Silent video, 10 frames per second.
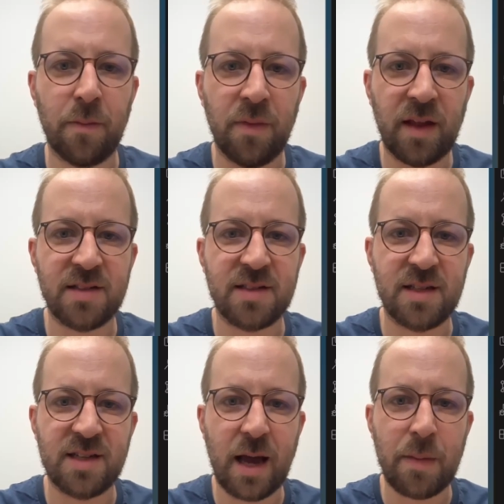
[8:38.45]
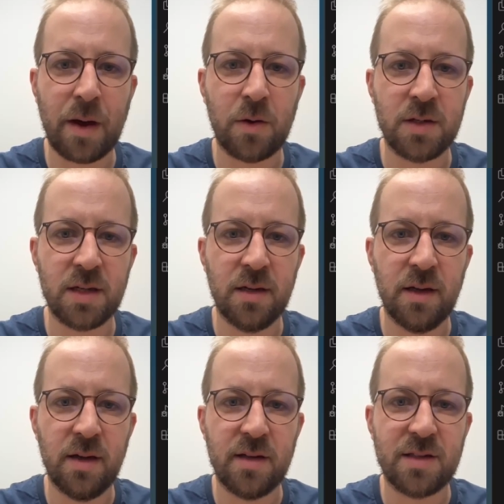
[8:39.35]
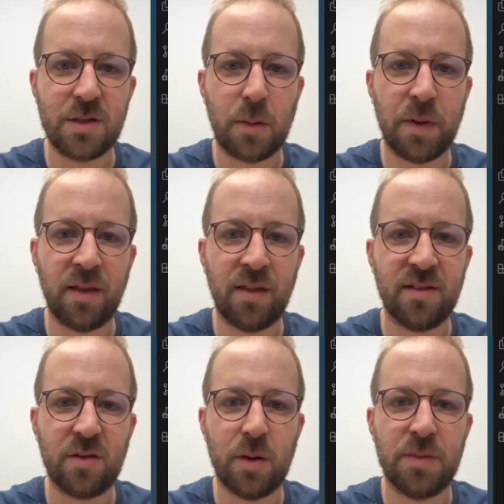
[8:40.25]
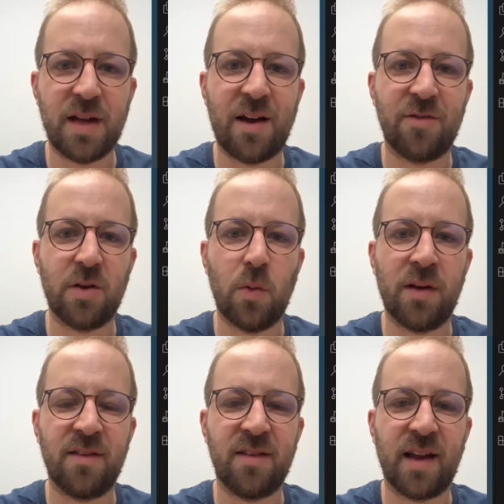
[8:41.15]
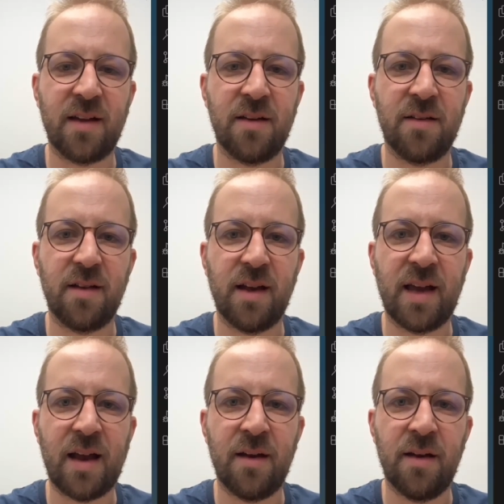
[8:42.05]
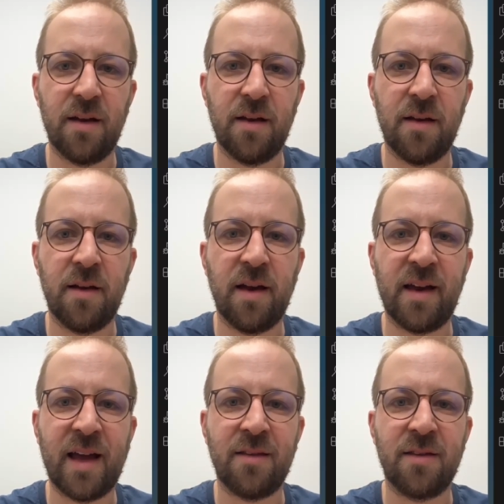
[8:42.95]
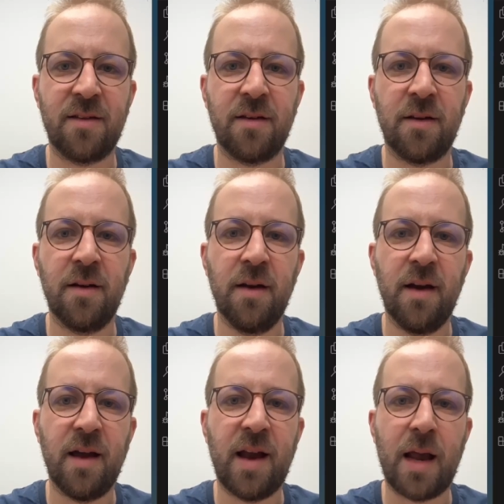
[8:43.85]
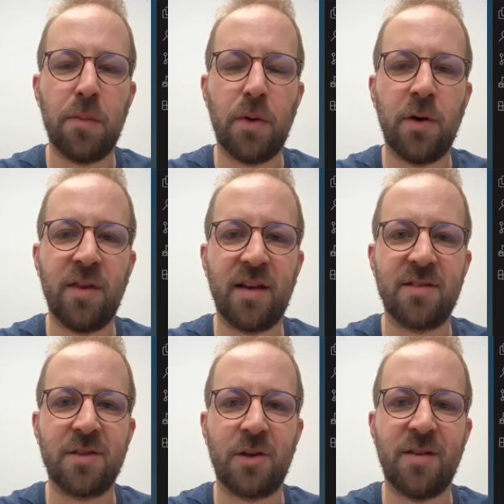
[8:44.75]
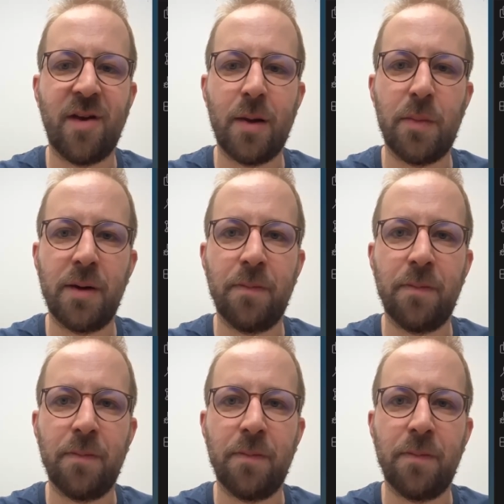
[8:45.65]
there's the timeout stopping the script after 1 second, again against an endpoint that is not available.